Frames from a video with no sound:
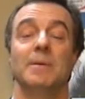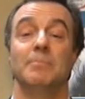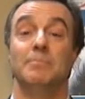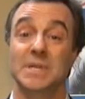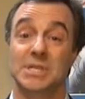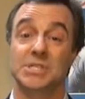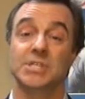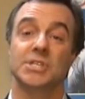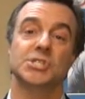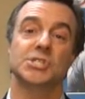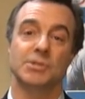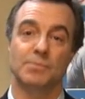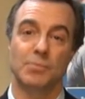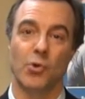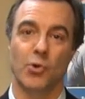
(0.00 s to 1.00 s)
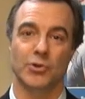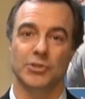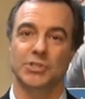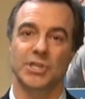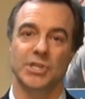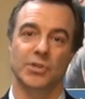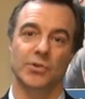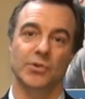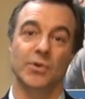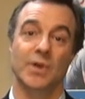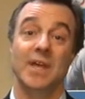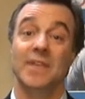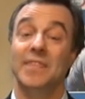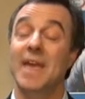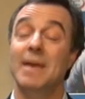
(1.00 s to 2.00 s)
business support to you.
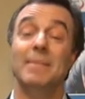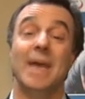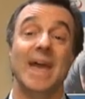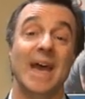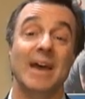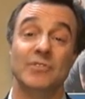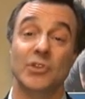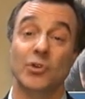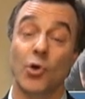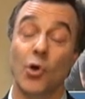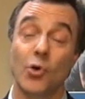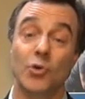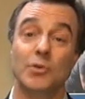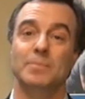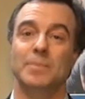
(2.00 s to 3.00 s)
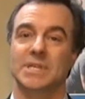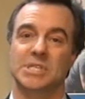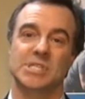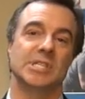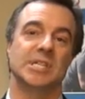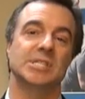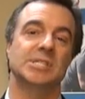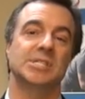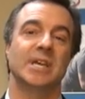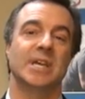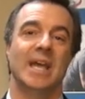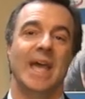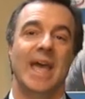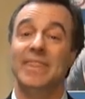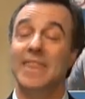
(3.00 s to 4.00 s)
They may have their own business
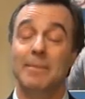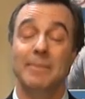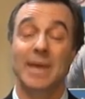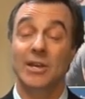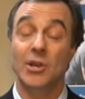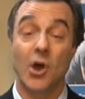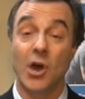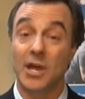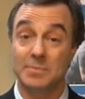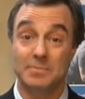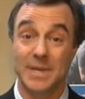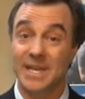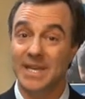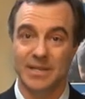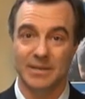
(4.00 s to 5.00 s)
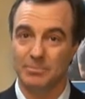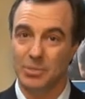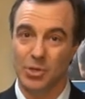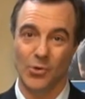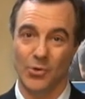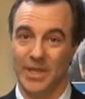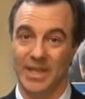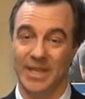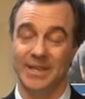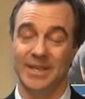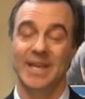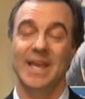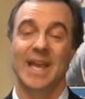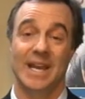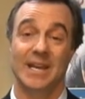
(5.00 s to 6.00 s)
and they may not be an employee.
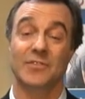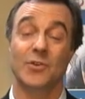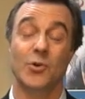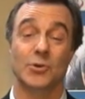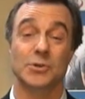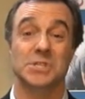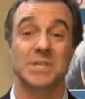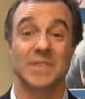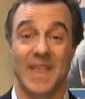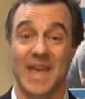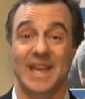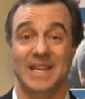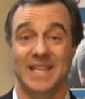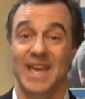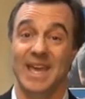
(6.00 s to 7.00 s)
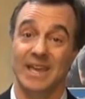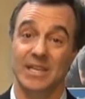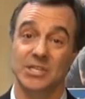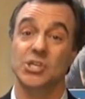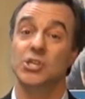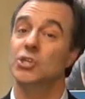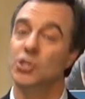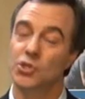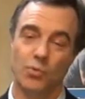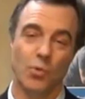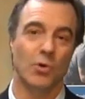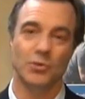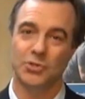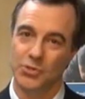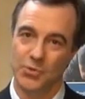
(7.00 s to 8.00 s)
And of course, in that case, you
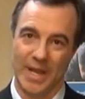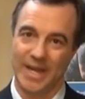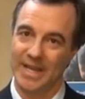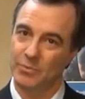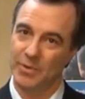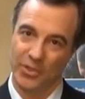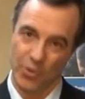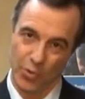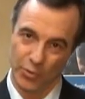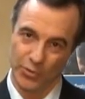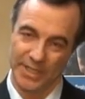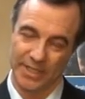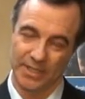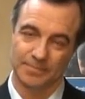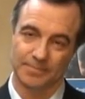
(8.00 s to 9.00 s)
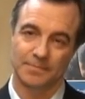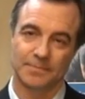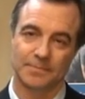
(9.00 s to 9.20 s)
won't do any withholding.